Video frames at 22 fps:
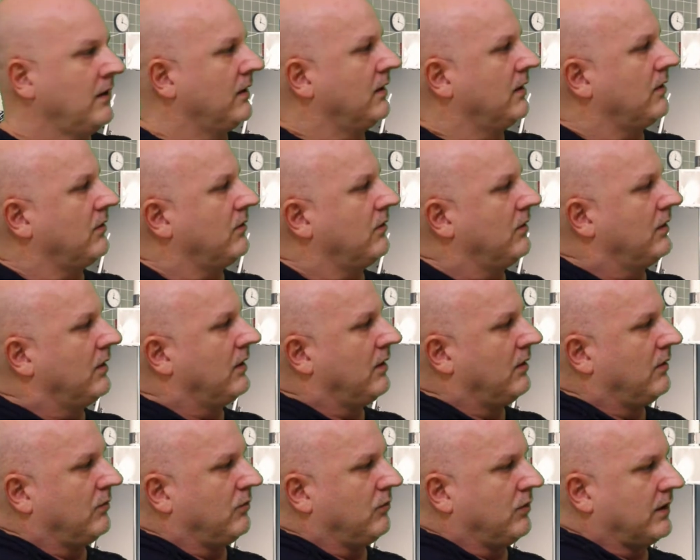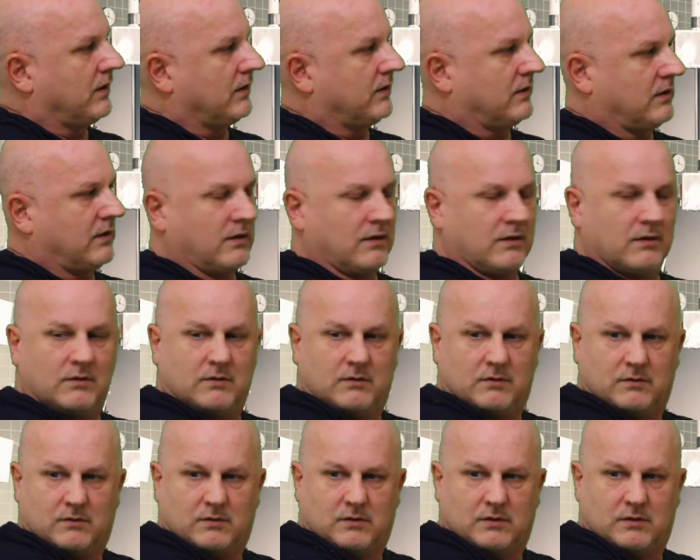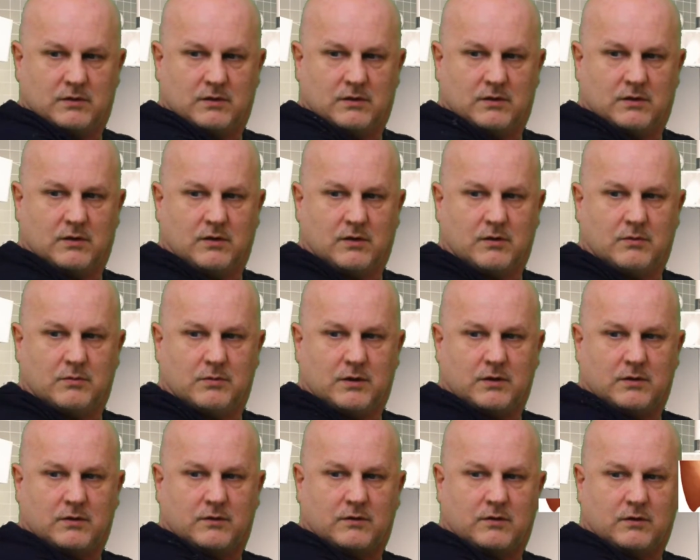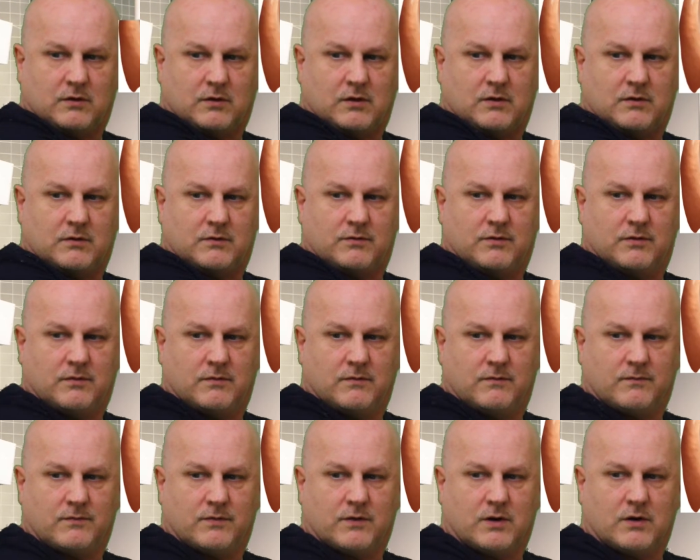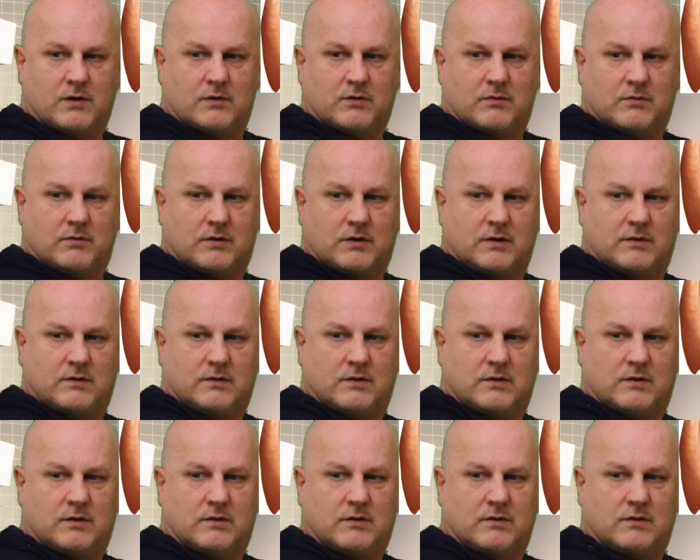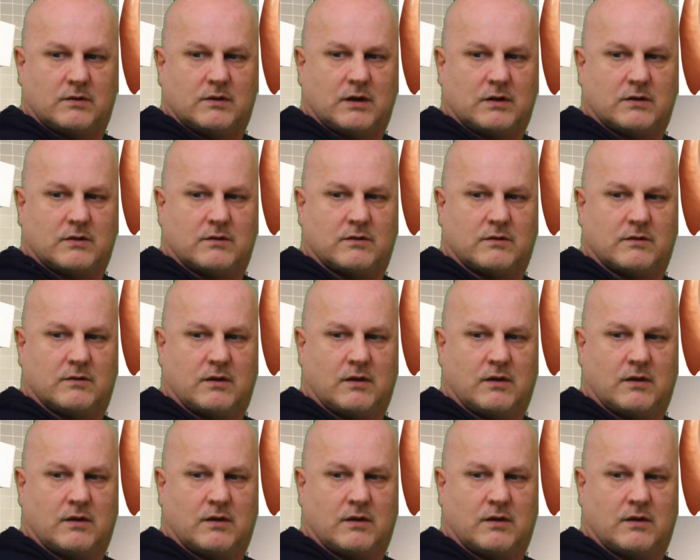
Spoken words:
Now, with the gallbladder, there's a lot of arteries, ducts